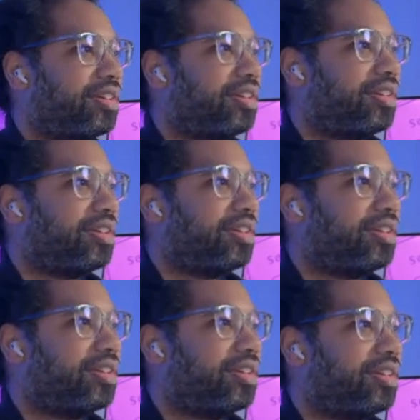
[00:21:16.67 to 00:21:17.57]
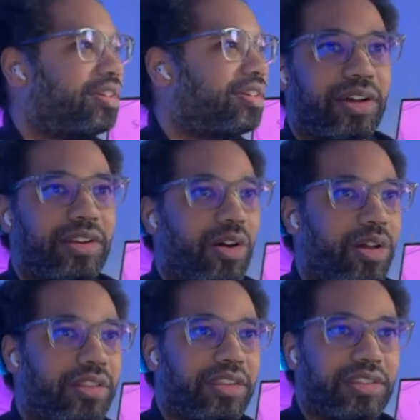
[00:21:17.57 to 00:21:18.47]
info dump on
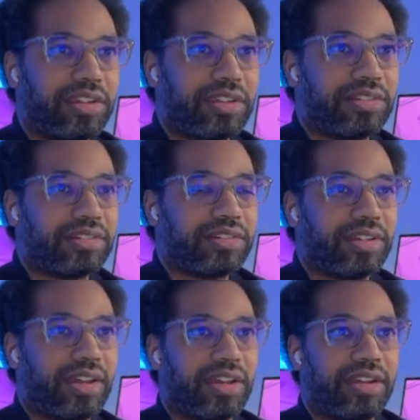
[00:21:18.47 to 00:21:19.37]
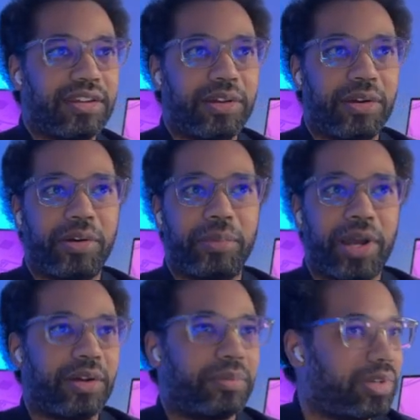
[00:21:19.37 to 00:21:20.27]
all the things I know
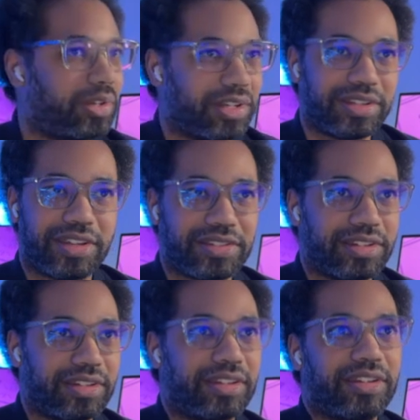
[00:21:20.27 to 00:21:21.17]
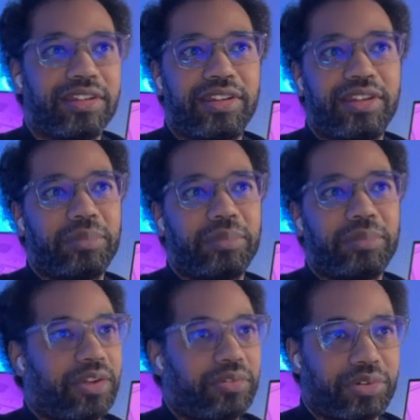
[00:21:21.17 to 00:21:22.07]
about unit testing,
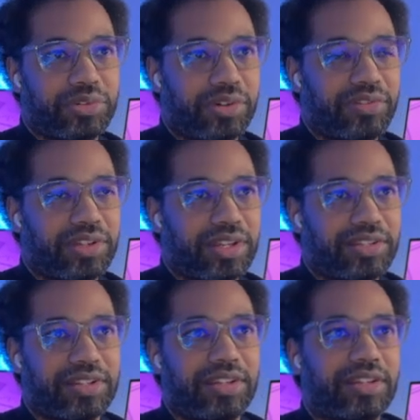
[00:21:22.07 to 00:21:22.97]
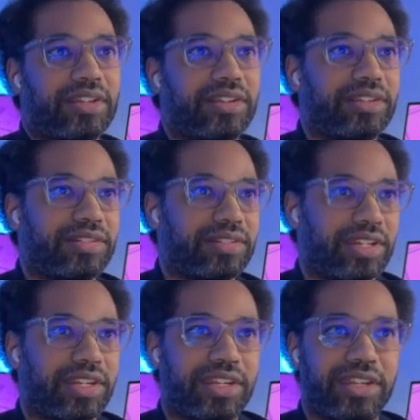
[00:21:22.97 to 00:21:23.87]
behavioral driven testing,
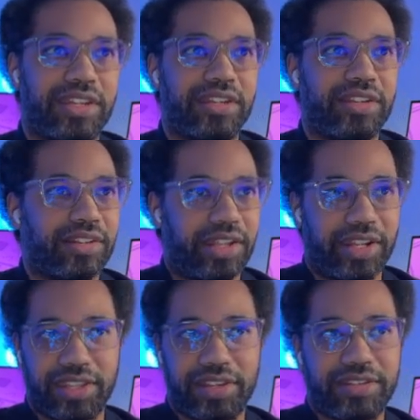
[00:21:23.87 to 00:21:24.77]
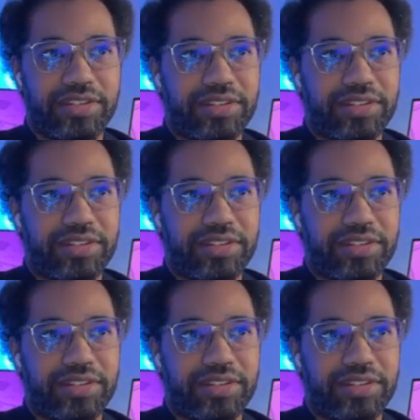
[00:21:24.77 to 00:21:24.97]
TDD like this.